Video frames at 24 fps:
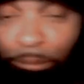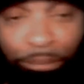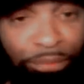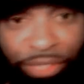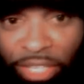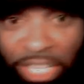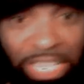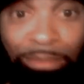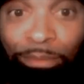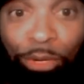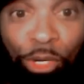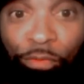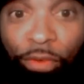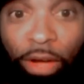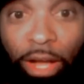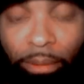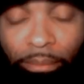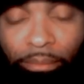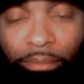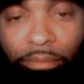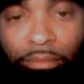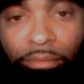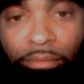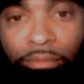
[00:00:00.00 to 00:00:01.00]
Did he move
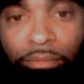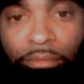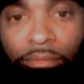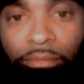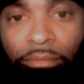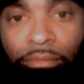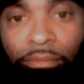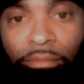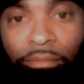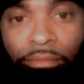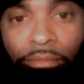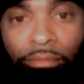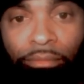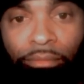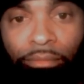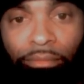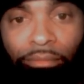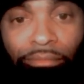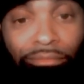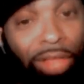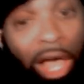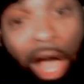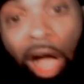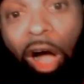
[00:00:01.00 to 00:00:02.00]
up?
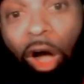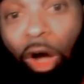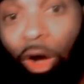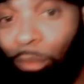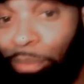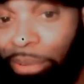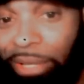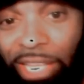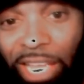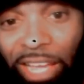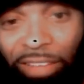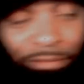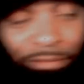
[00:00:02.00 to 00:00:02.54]
No, B